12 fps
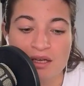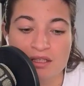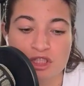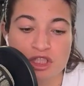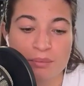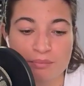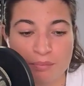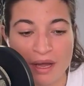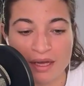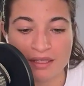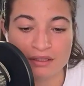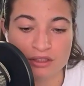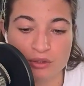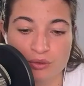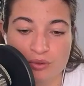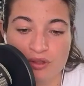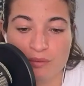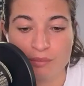jumped back
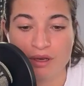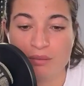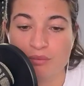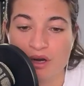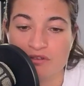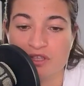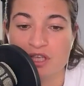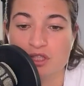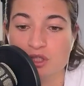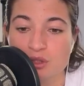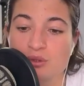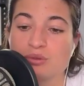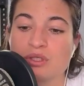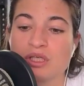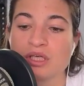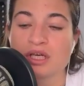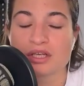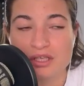to the Berlin Braves HQ,
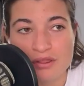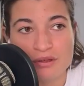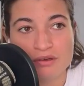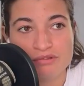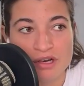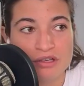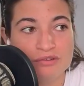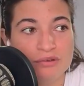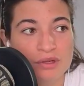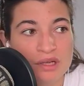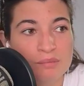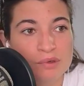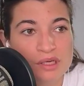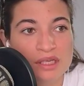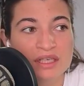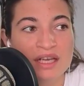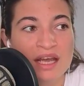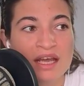another running crew here in
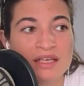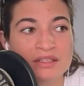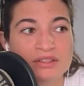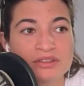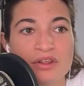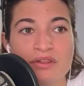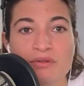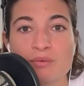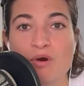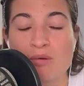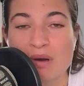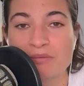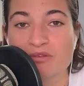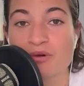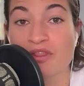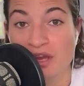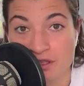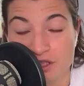Berlin, and did the warm-up for
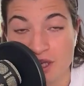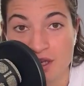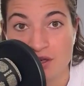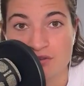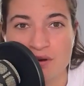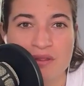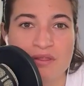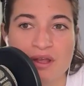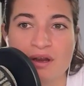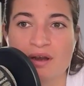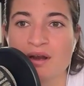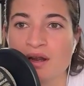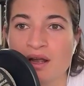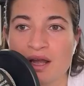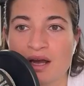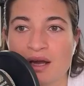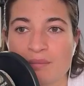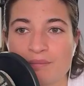their shakeout run there.
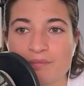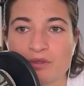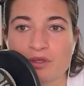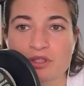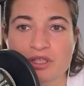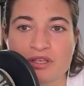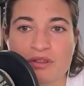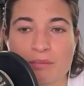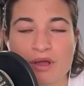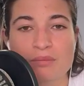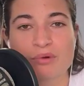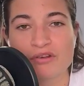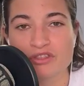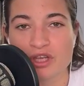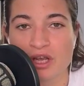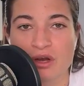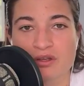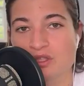Usually the Berlin Braves
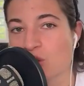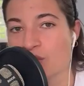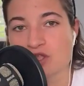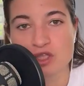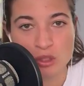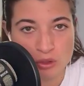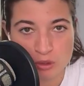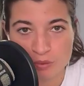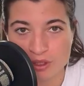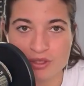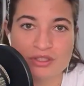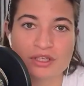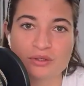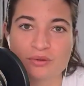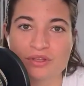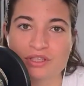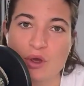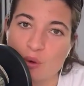shakeout is always huge because they do
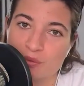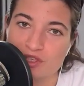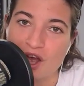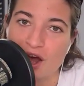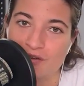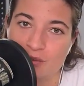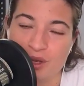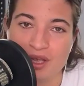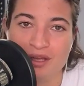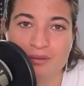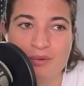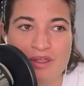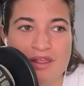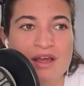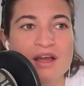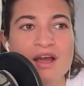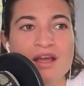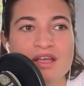this homies half weekend with
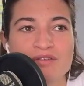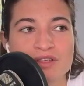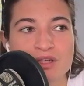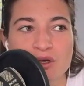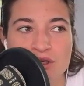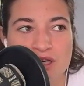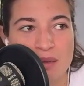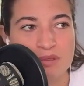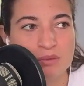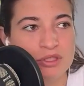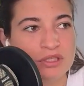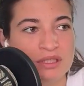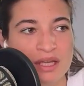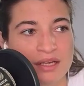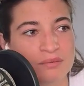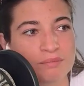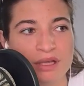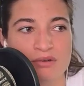even a hood laps, which is like
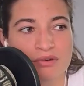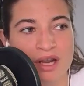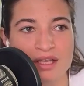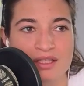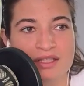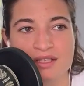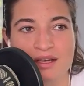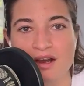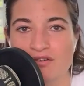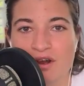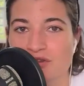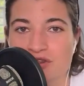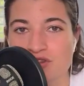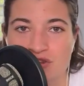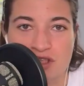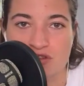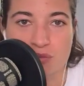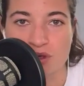a big race around the
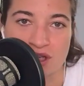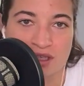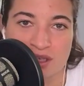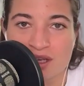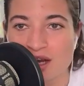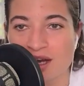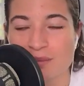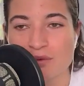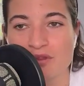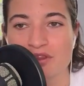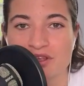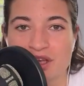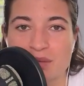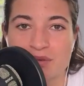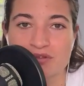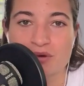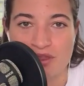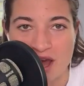streets of Berlin on the day
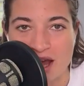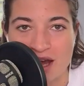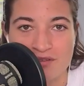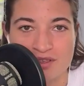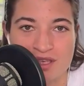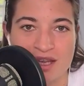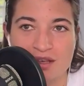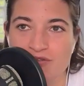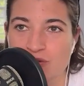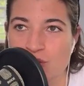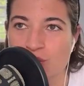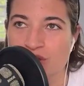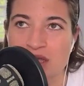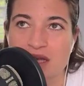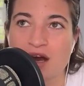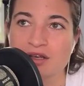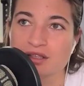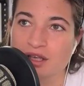before the half. It's like
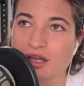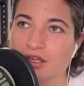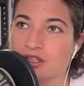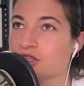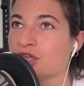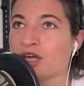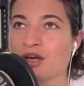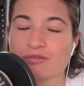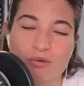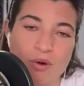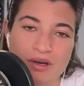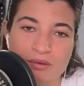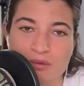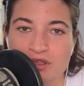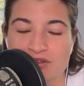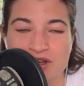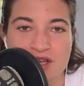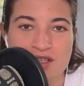40-yard dash,
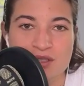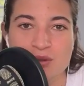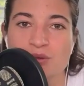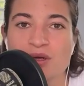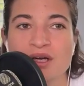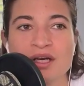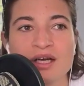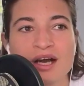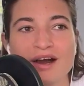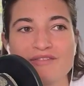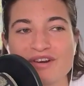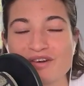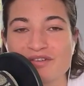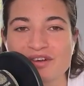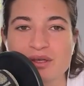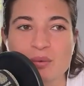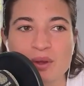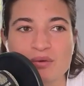400-meter race, so a very
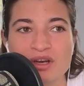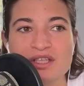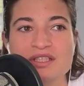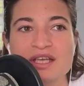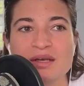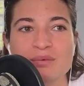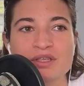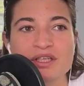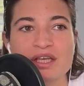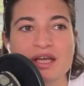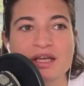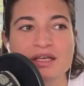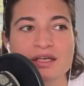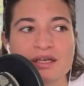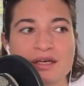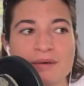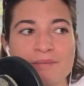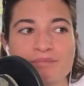quick race. And we did like
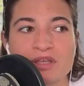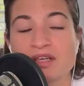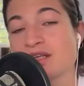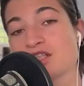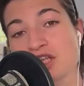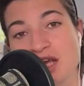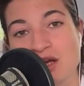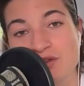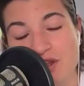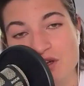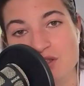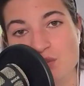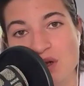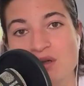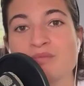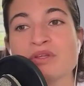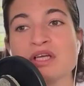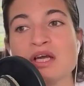a little shakeout there as well.
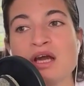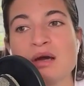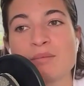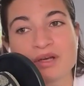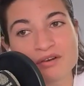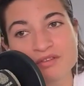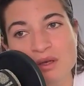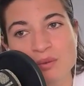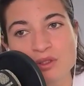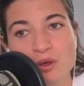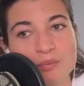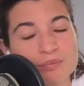But after I went home,